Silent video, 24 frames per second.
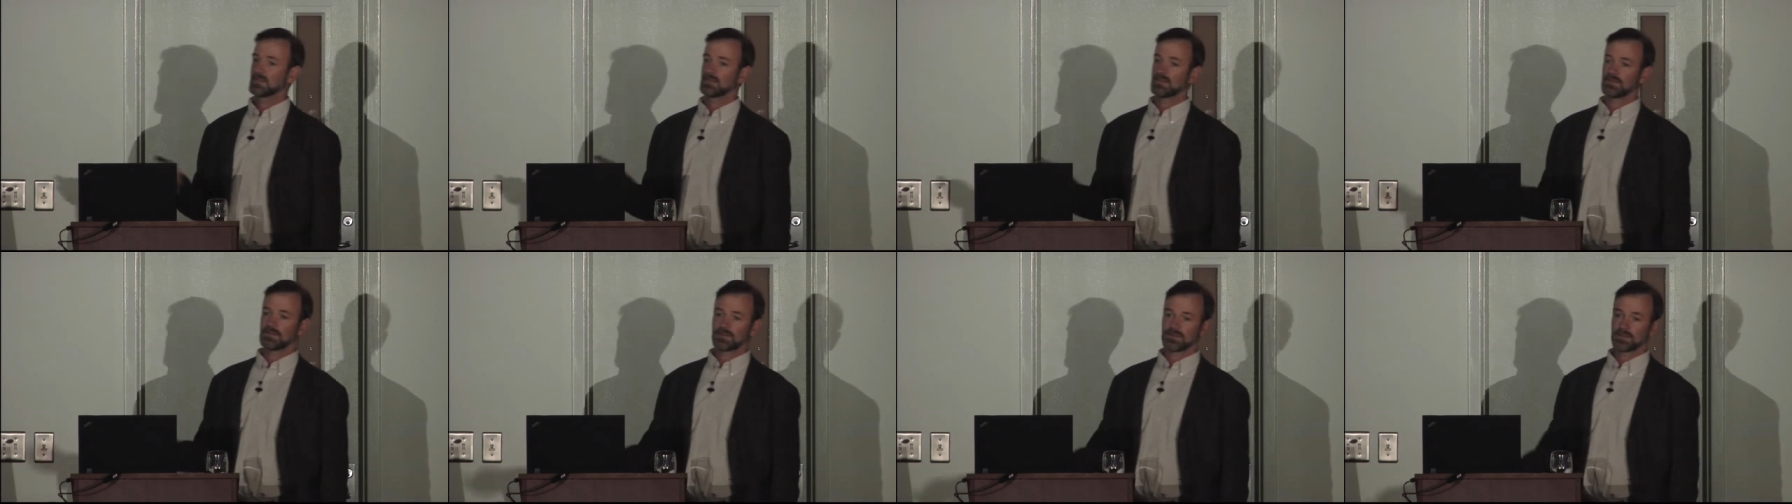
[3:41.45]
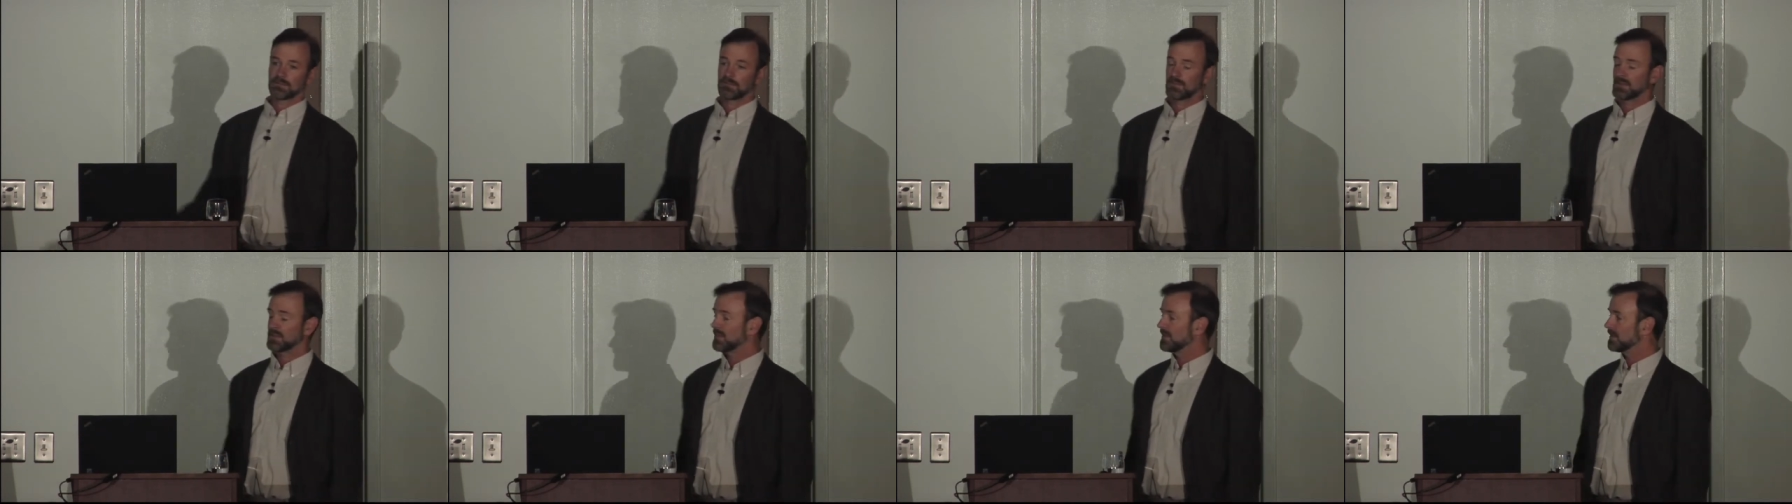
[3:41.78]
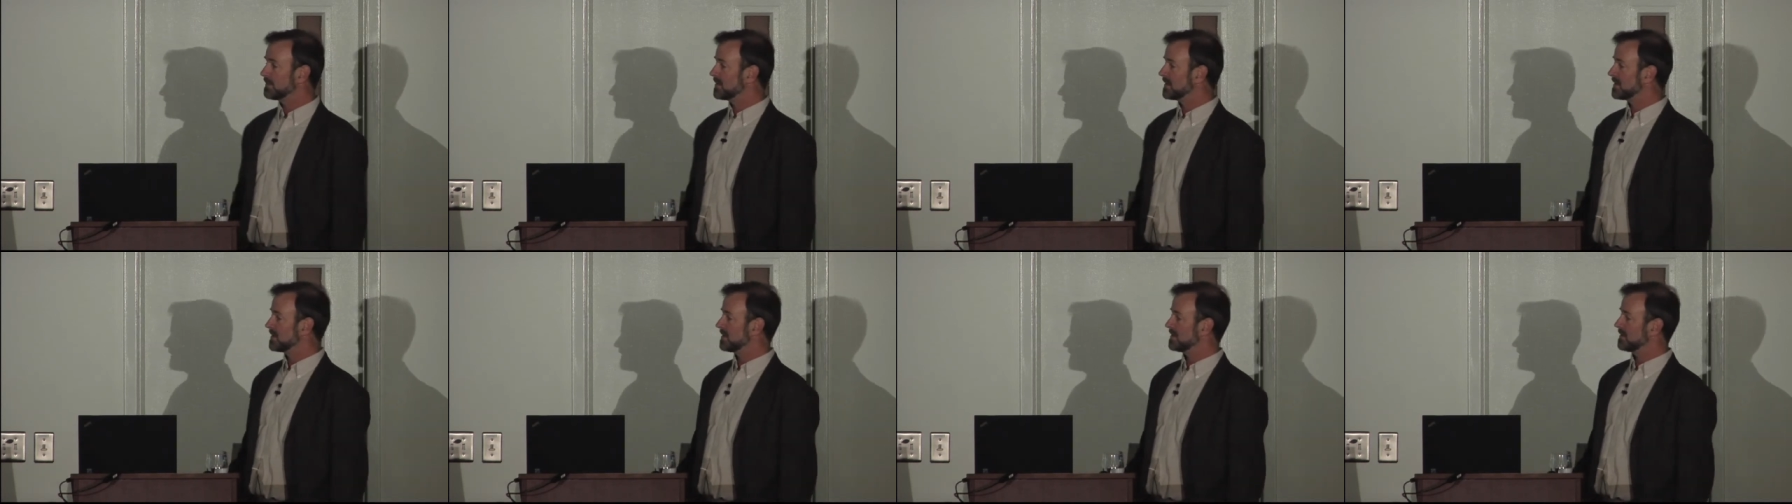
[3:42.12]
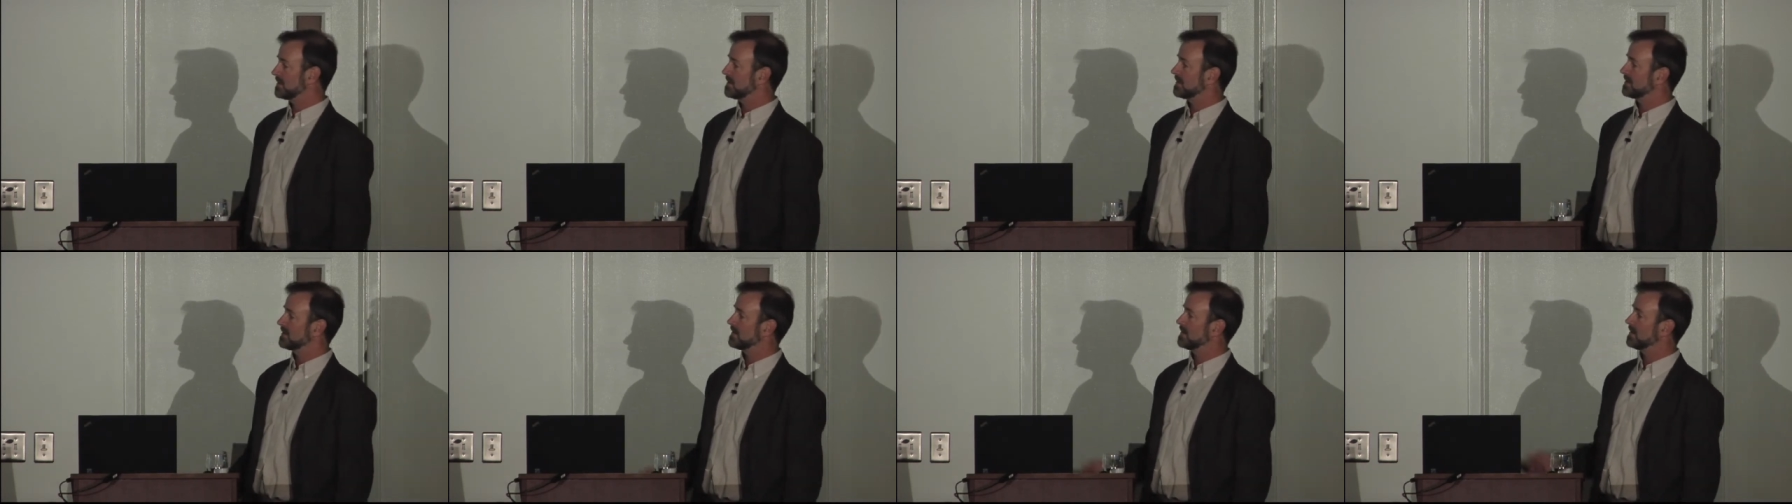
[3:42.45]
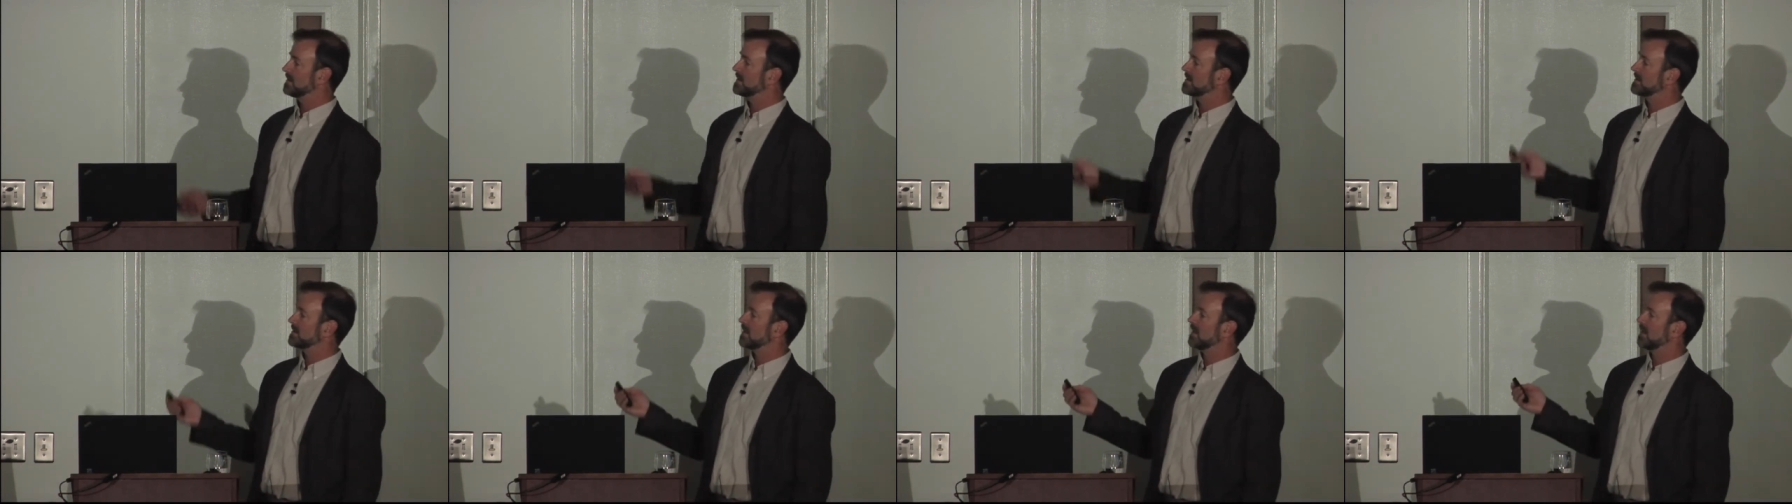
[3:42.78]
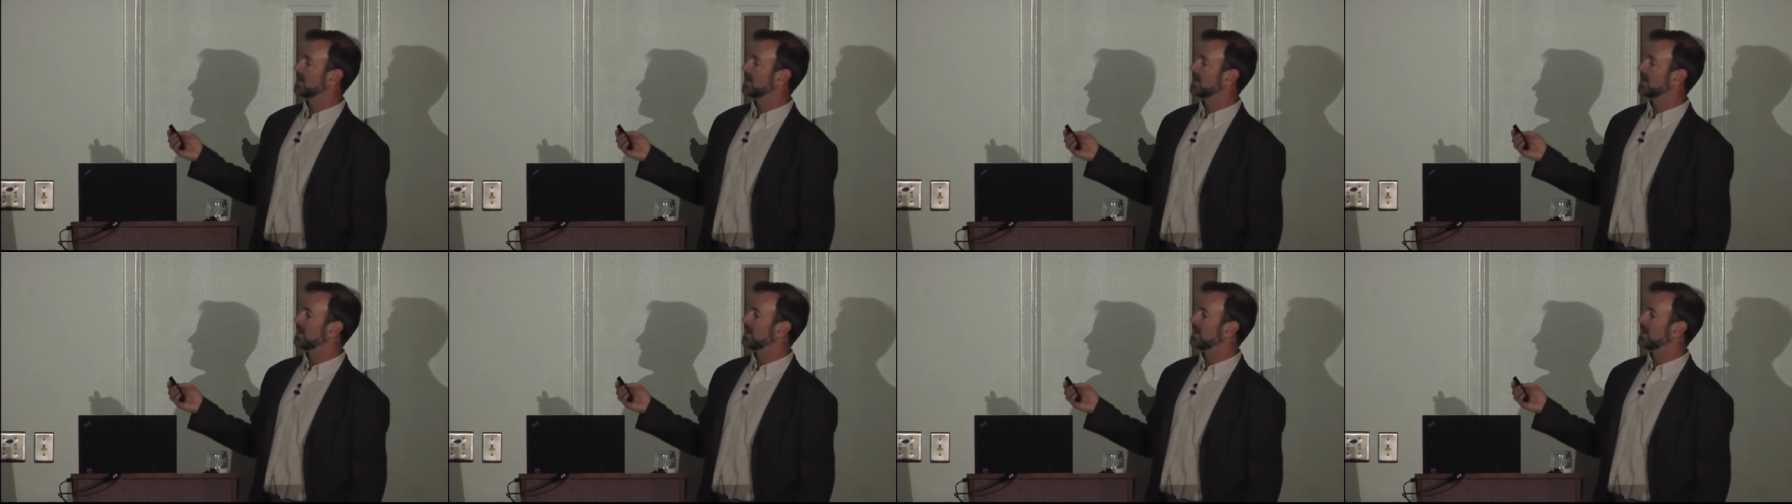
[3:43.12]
lose the building materials.